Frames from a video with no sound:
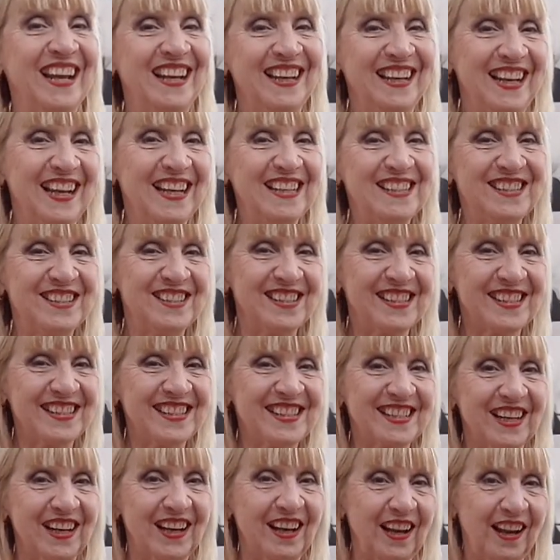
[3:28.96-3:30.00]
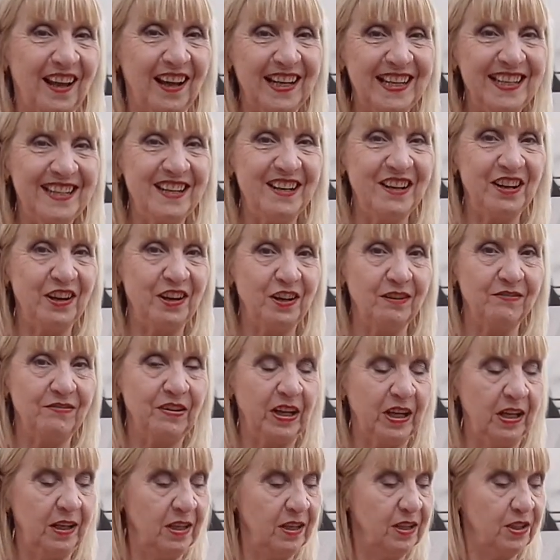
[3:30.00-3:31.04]
Let's just slide it
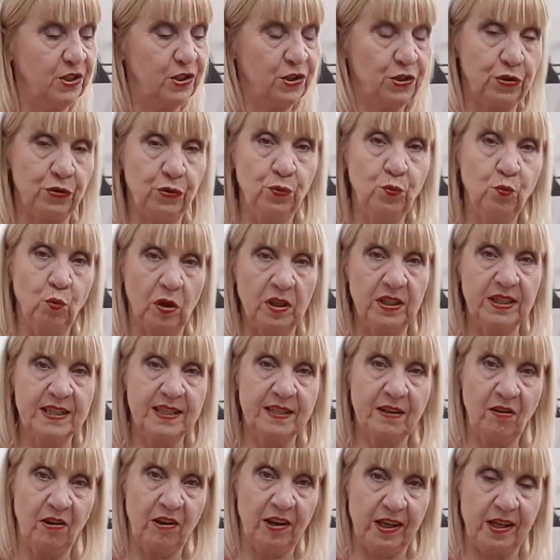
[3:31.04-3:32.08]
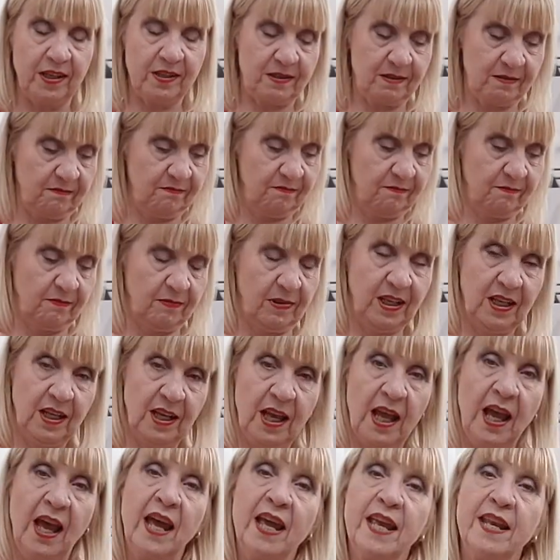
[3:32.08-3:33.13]
over to one side.
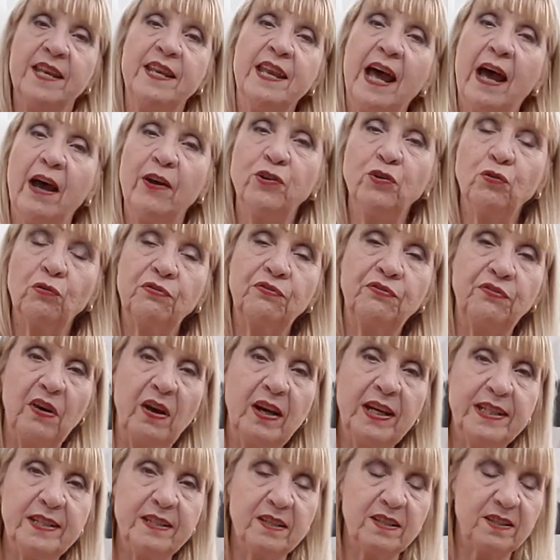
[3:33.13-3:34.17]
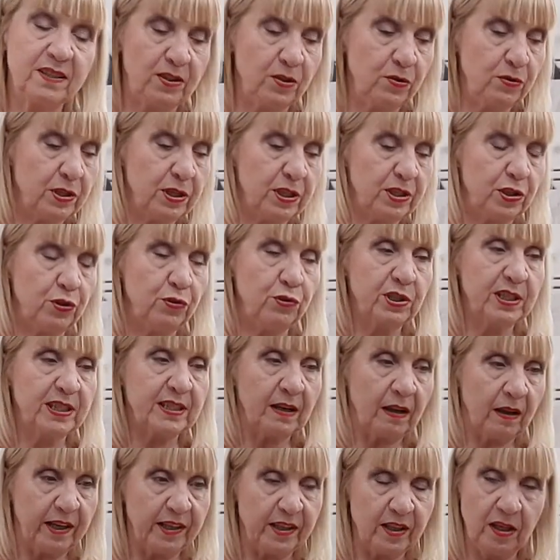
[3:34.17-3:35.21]
Now you'll find as soon as you
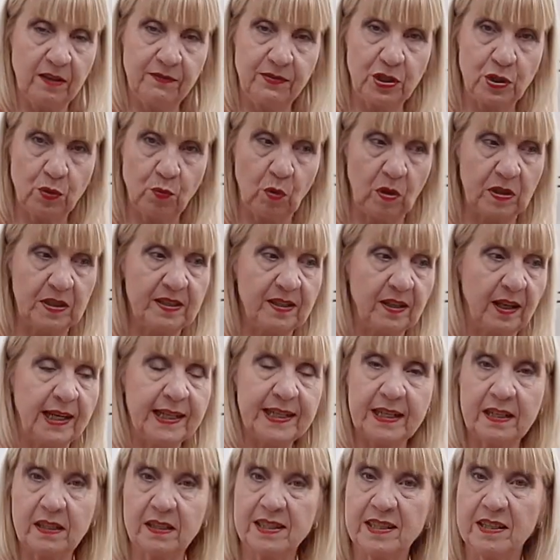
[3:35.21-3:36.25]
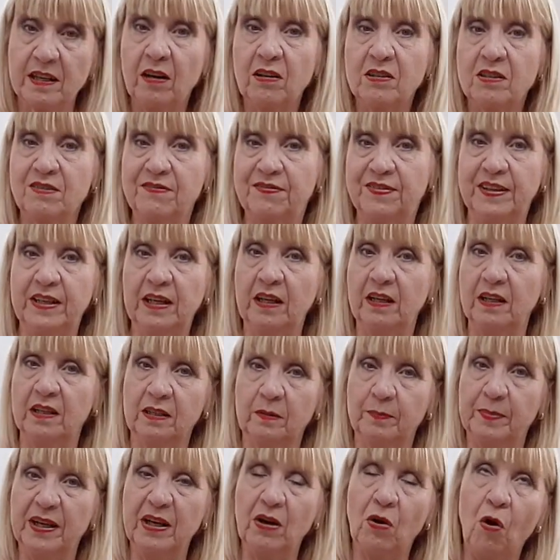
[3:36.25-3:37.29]
slide over to one side, it'll start to feel a
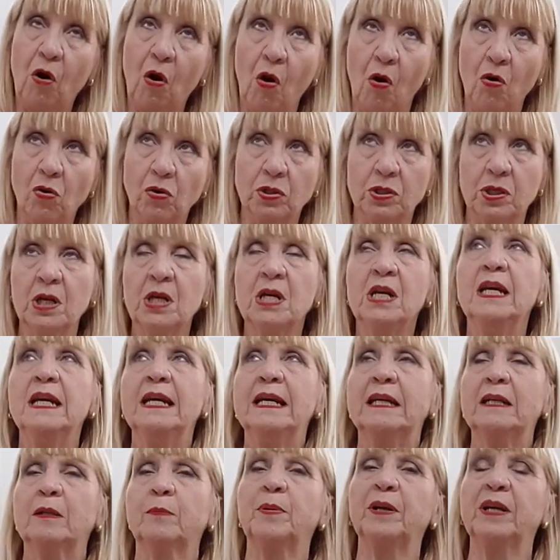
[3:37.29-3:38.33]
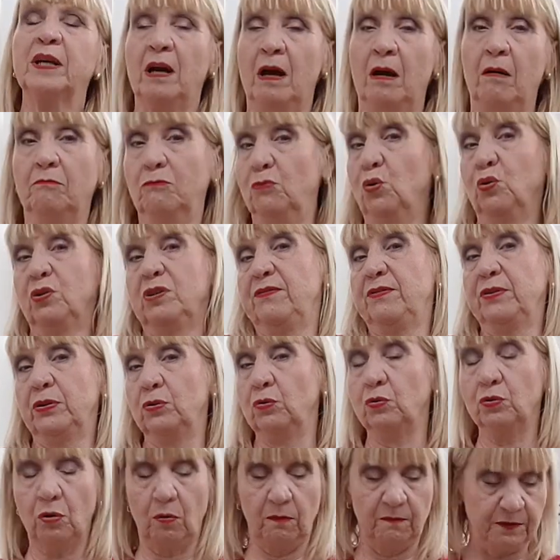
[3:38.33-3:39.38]
little bit odd. It'll become more
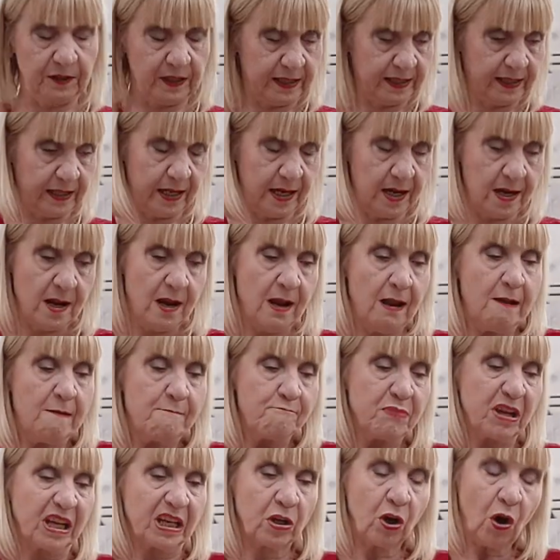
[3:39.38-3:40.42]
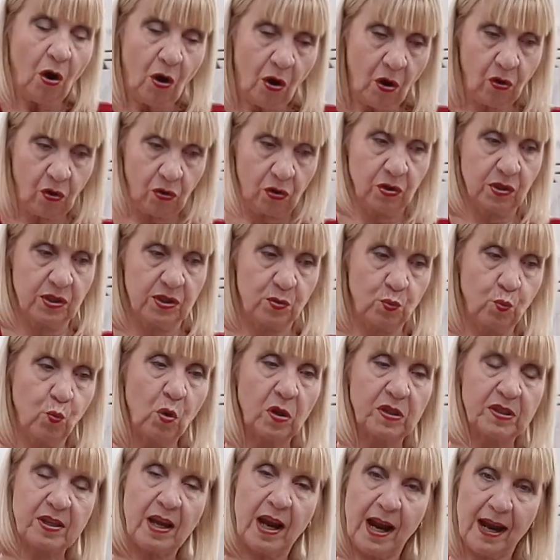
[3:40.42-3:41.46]
difficult, obviously, because
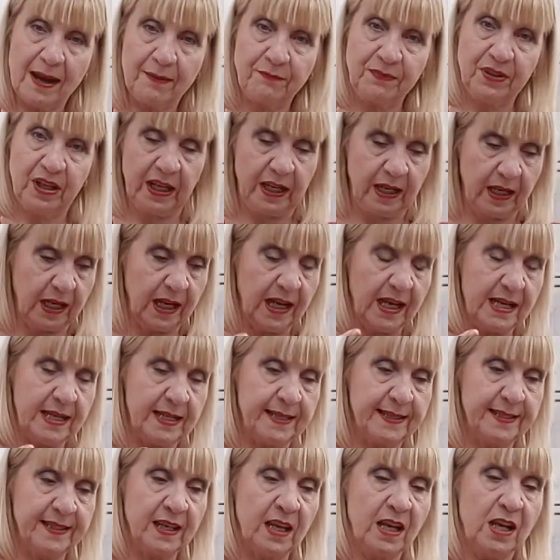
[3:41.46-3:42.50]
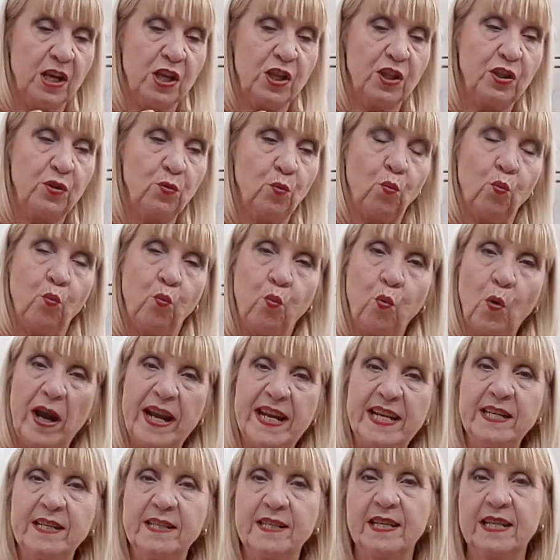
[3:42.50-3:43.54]
what's happening is the
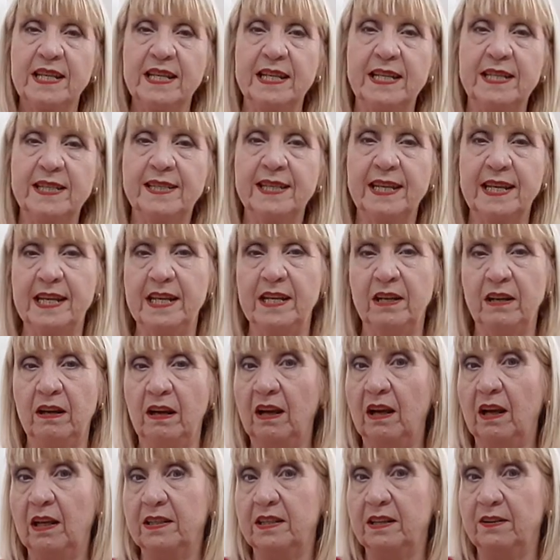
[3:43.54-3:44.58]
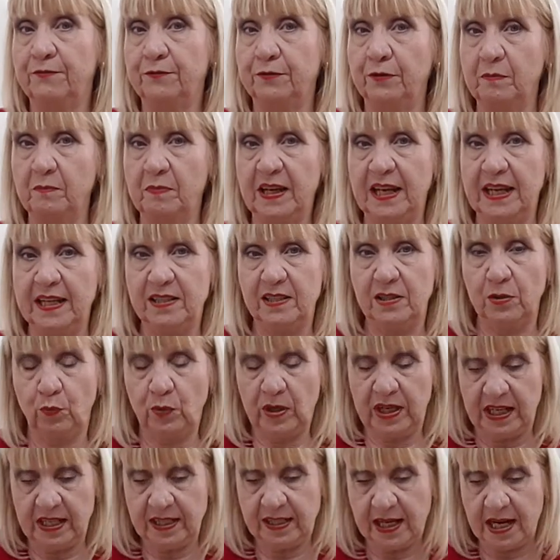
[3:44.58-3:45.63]
weight is in a different place. So
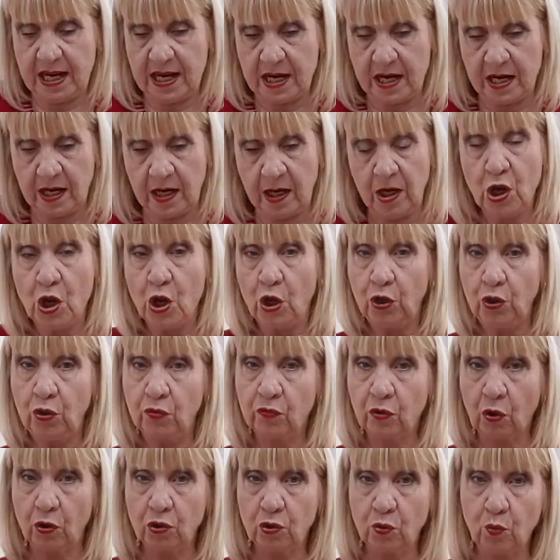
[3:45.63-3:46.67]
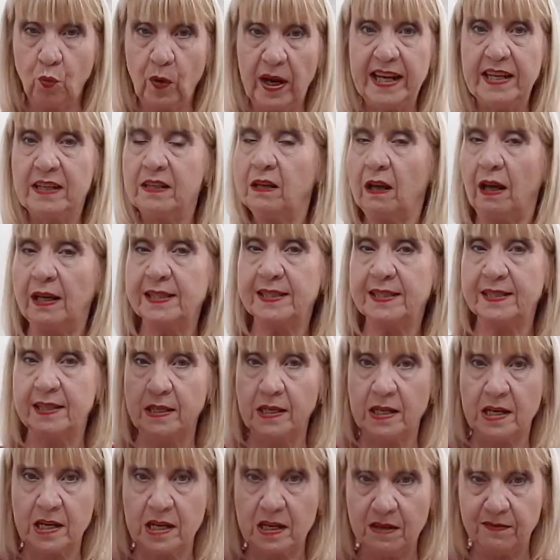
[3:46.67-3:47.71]
when it's here, you've got your weight nice
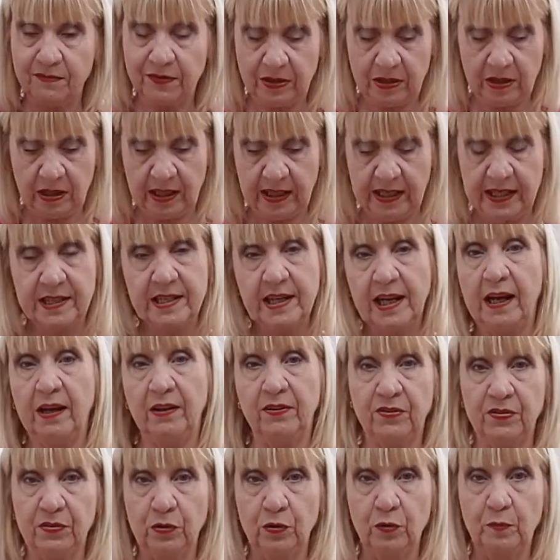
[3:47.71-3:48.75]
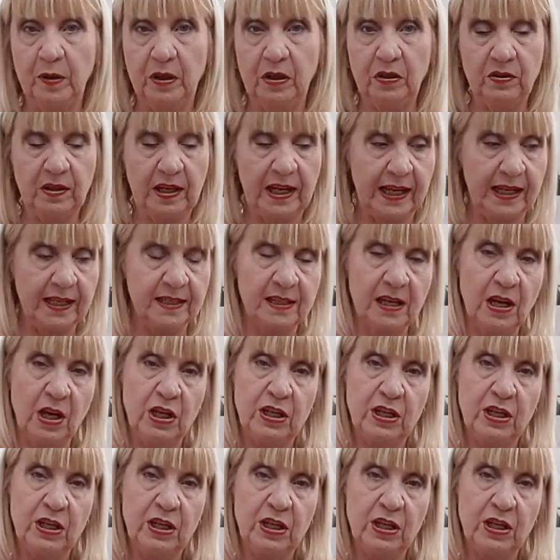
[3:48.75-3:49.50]
and evenly down through both legs.